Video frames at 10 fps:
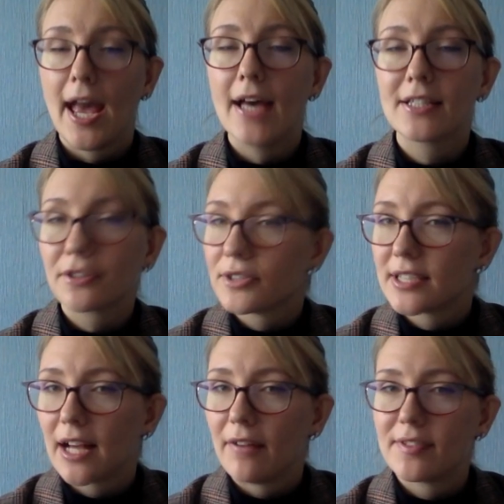Ask
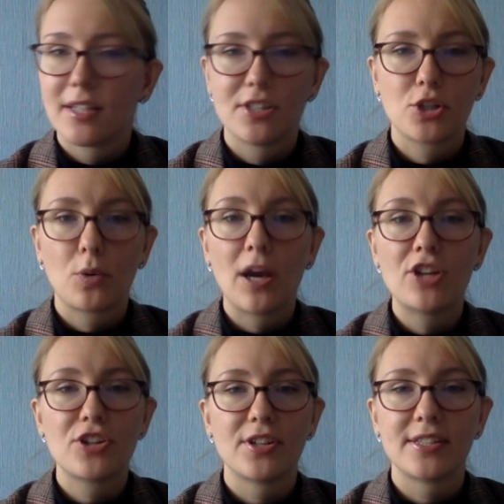yourself such
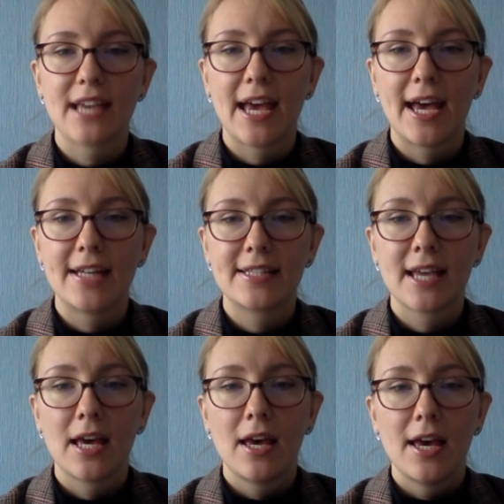questions as,
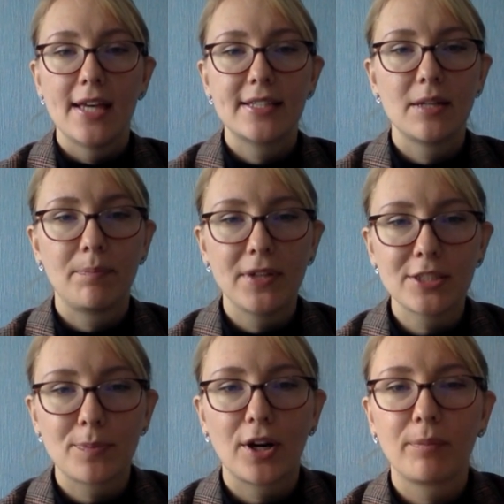is the
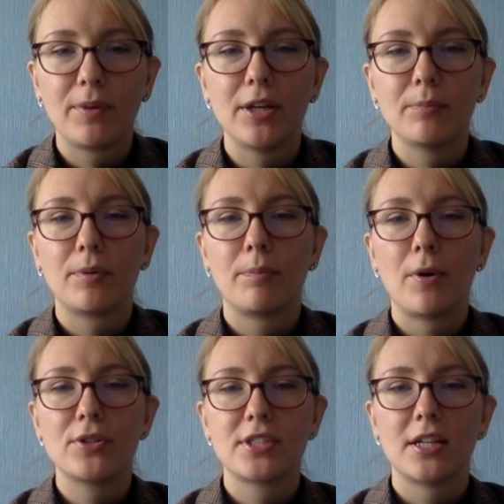peace park being
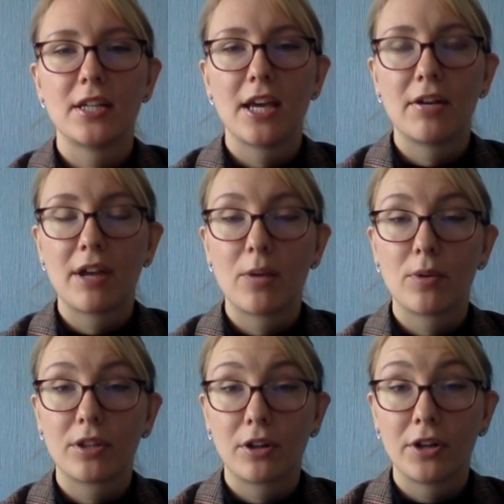proposed in an area
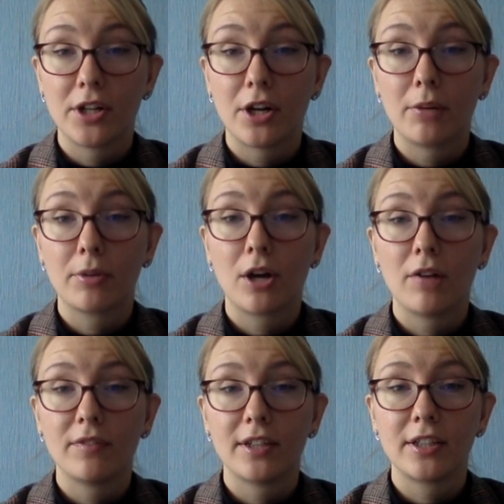with current armed
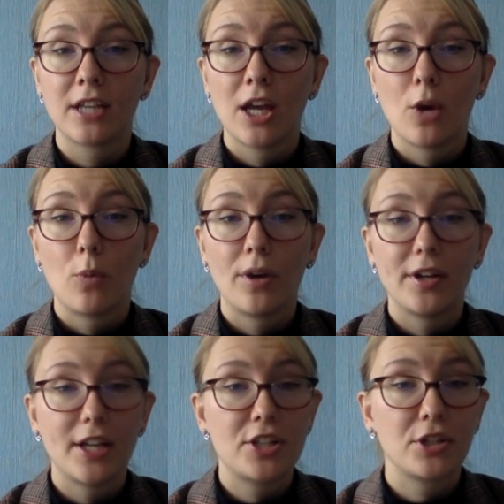conflict where
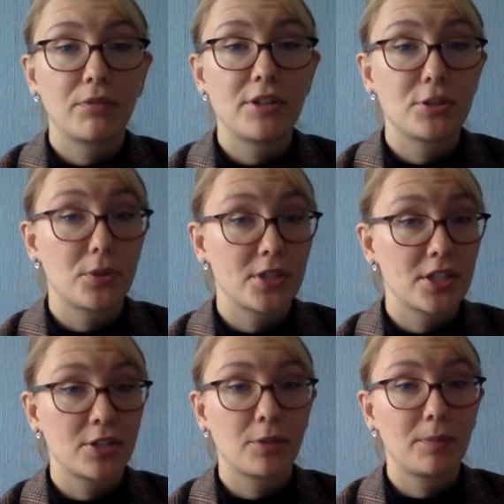natural resources
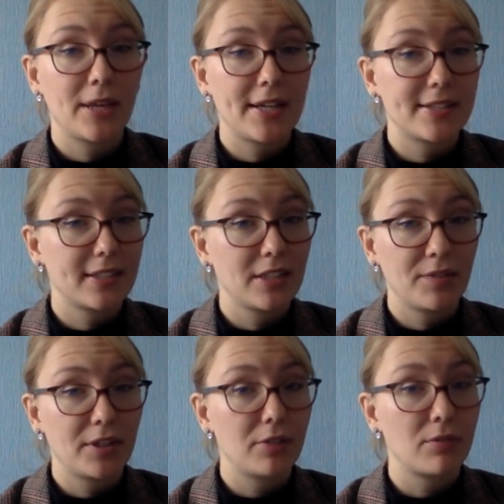could play a
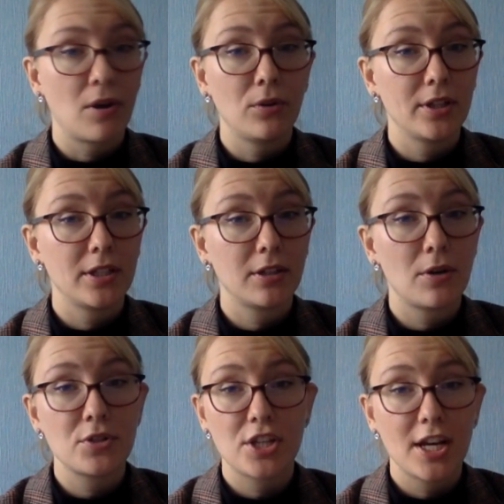significant role in
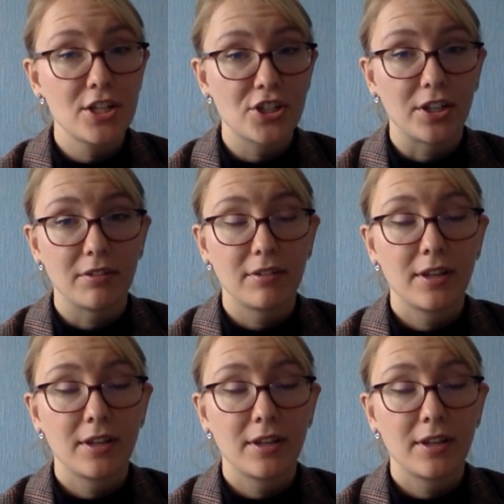negotiation?